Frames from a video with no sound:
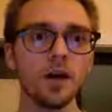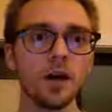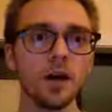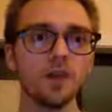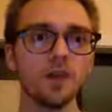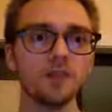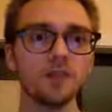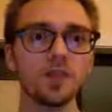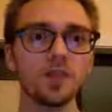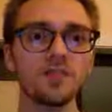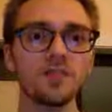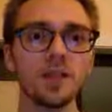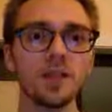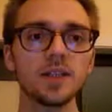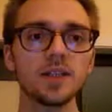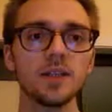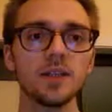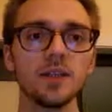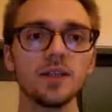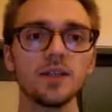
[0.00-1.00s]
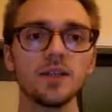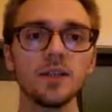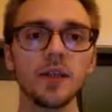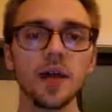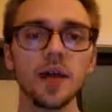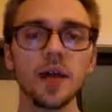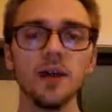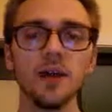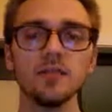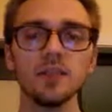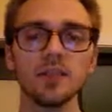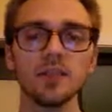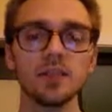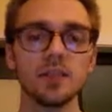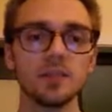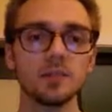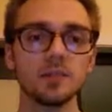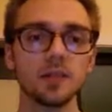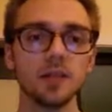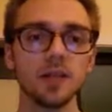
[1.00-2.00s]
I forgive myself that I have
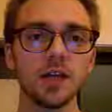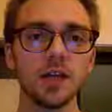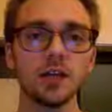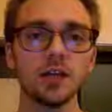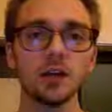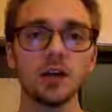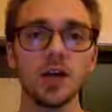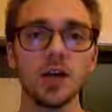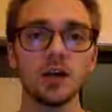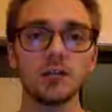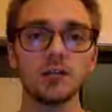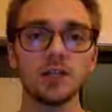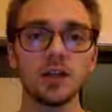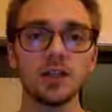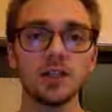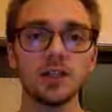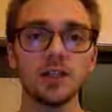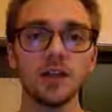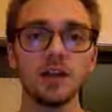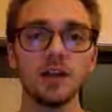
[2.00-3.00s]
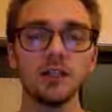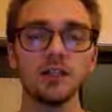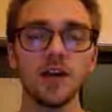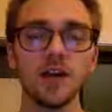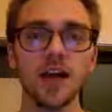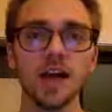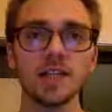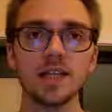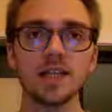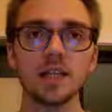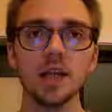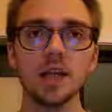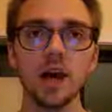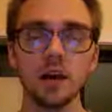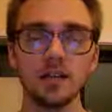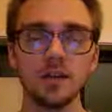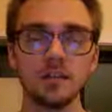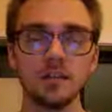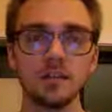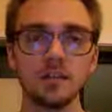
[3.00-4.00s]
accepted and allowed myself as
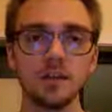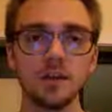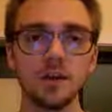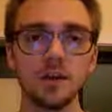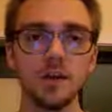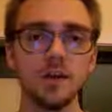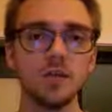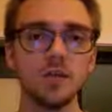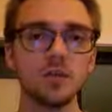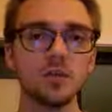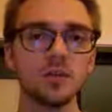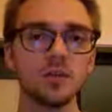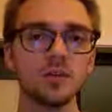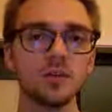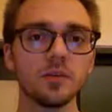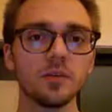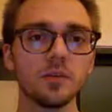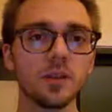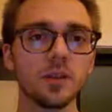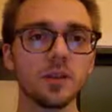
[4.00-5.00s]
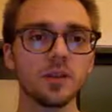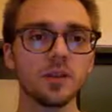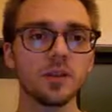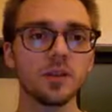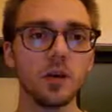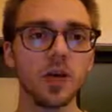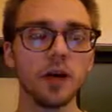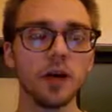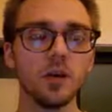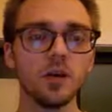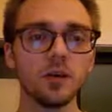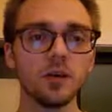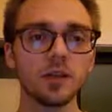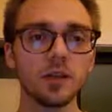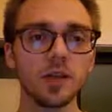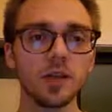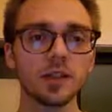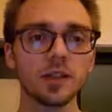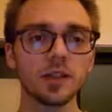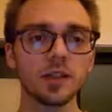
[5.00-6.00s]
life to submit to my own
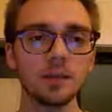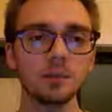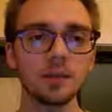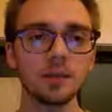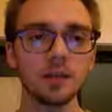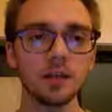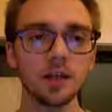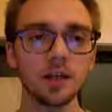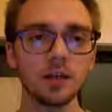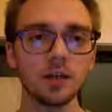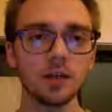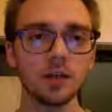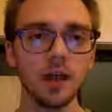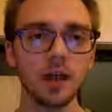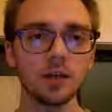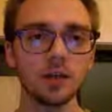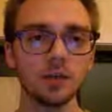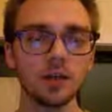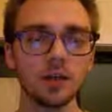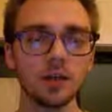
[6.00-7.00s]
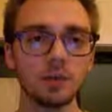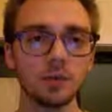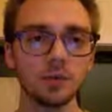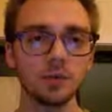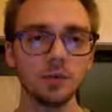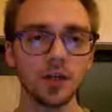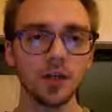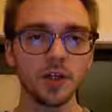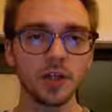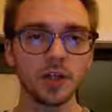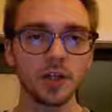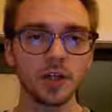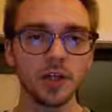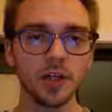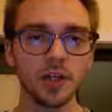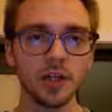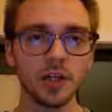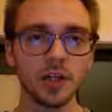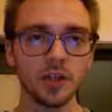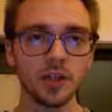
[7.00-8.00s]
accepted and allowed separation
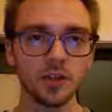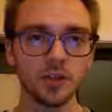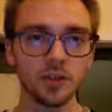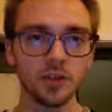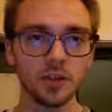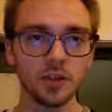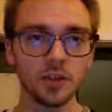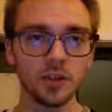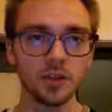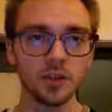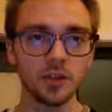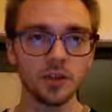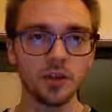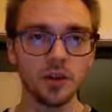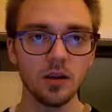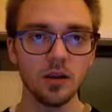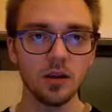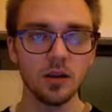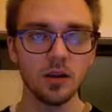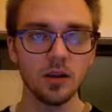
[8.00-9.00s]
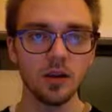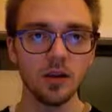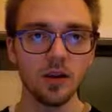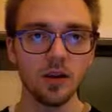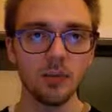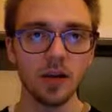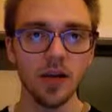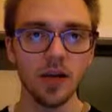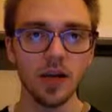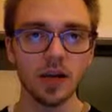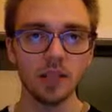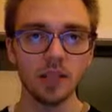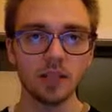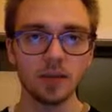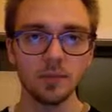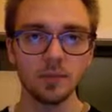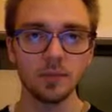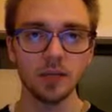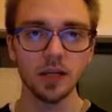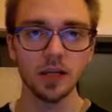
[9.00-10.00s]
and ignorance, thereby
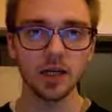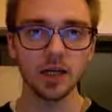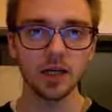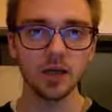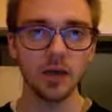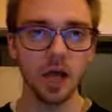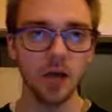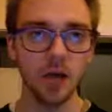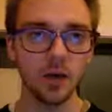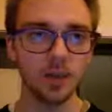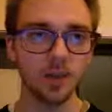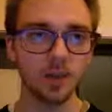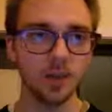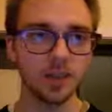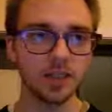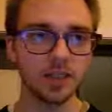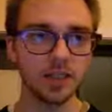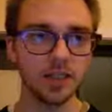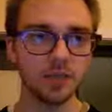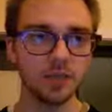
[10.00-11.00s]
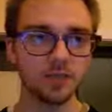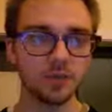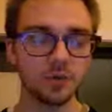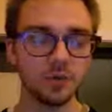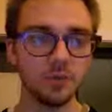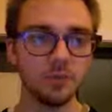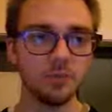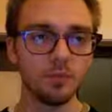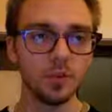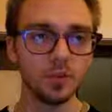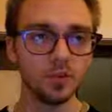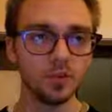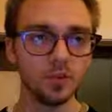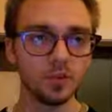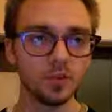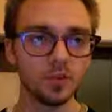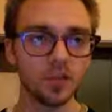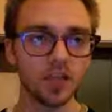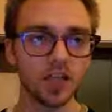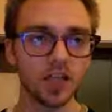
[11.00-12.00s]
accepting and allowing myself to
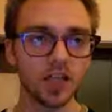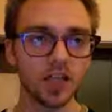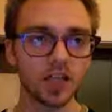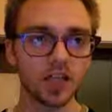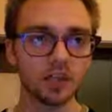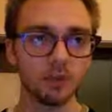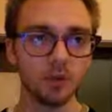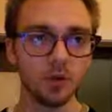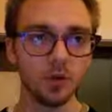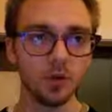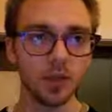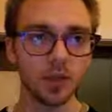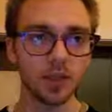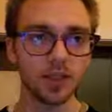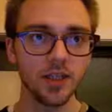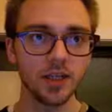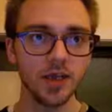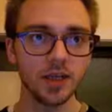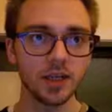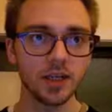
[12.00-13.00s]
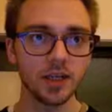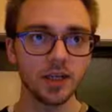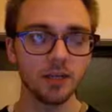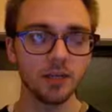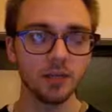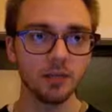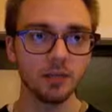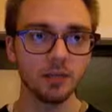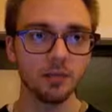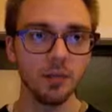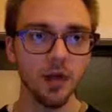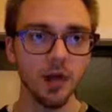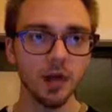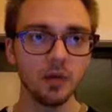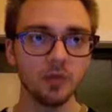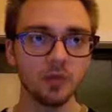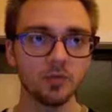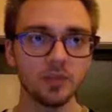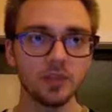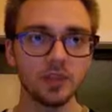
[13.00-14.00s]
abuse, exploit, and kill my
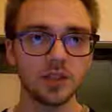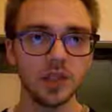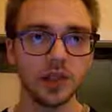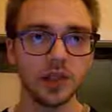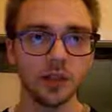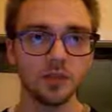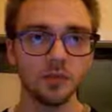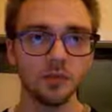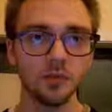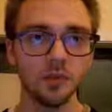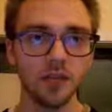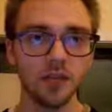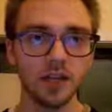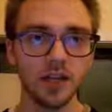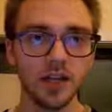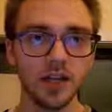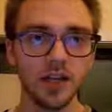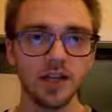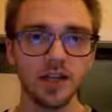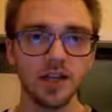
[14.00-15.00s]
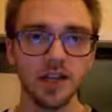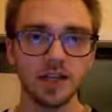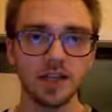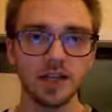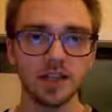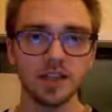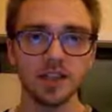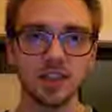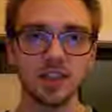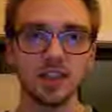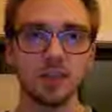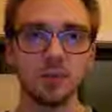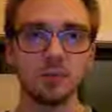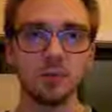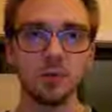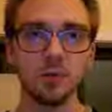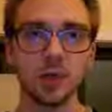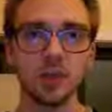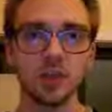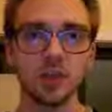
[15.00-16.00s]
own self within and as the
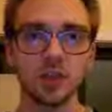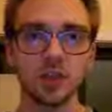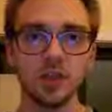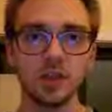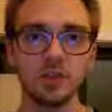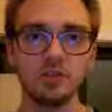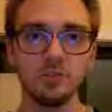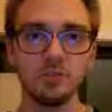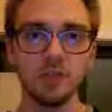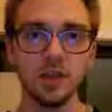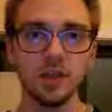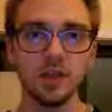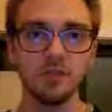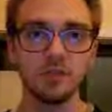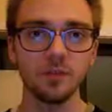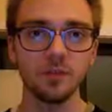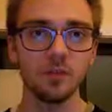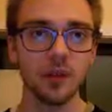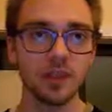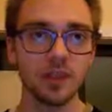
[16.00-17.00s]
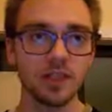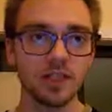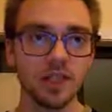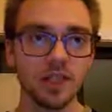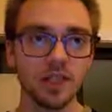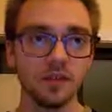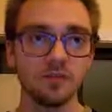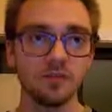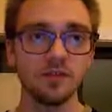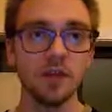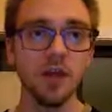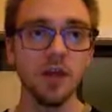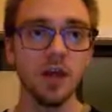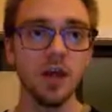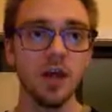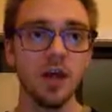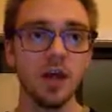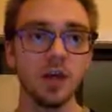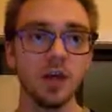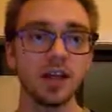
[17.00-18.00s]
separation of me from myself
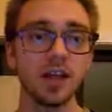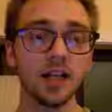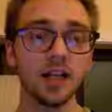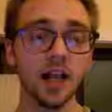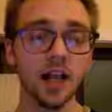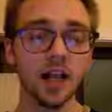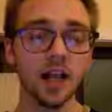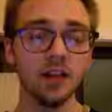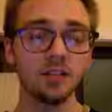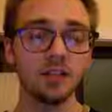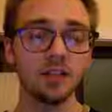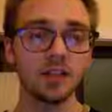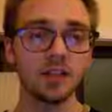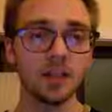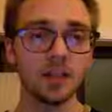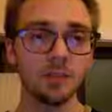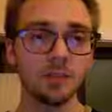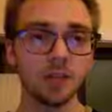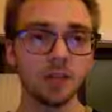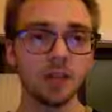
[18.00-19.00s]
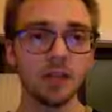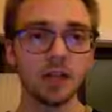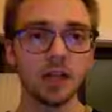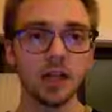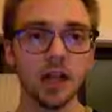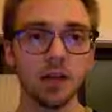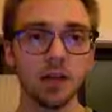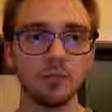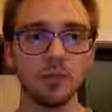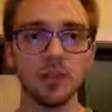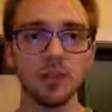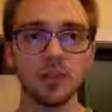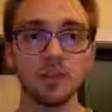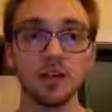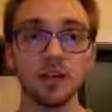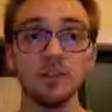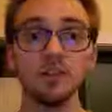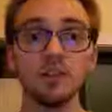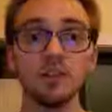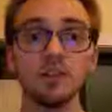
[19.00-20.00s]
that I have accepted and allowed
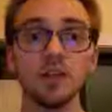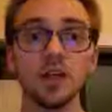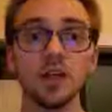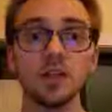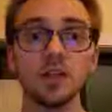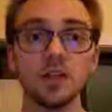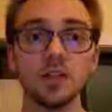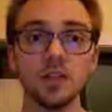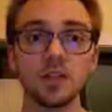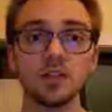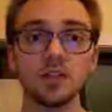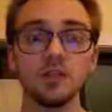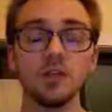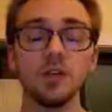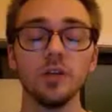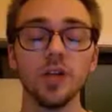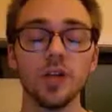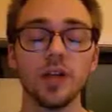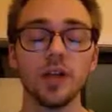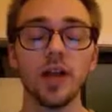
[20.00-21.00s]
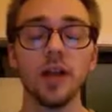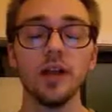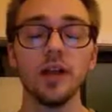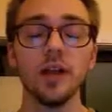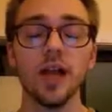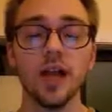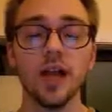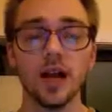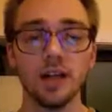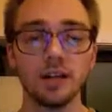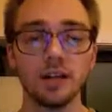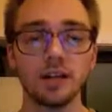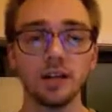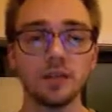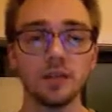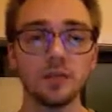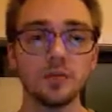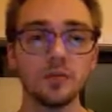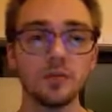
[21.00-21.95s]
myself to exist within and as.